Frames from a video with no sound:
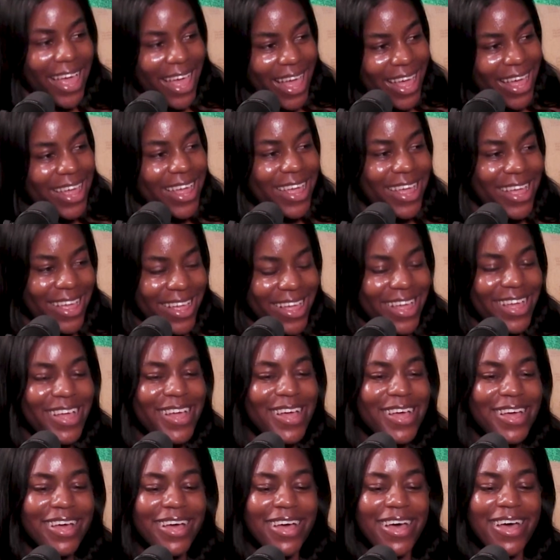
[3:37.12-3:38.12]

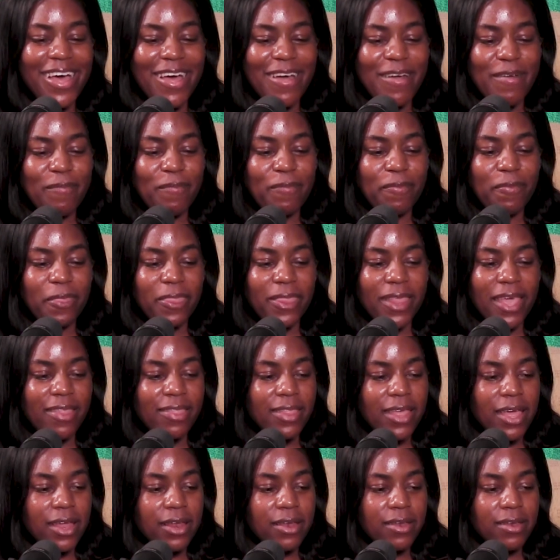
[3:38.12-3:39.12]
Yeah,
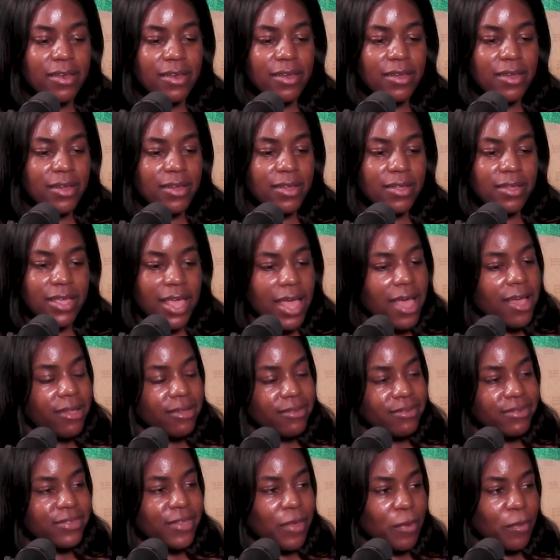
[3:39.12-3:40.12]
and then
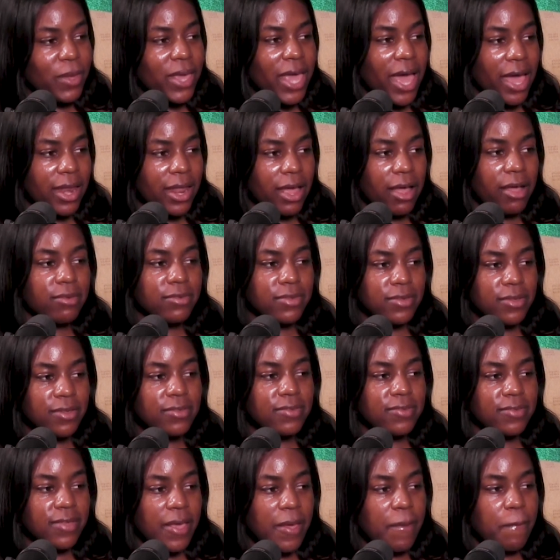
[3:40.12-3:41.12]
so we had
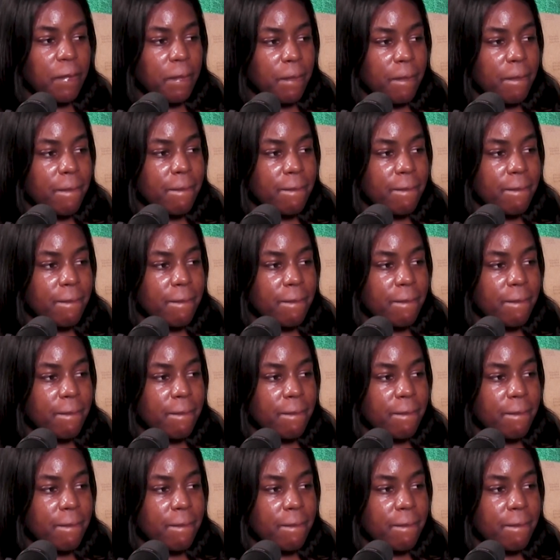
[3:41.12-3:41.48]
houses. Yeah.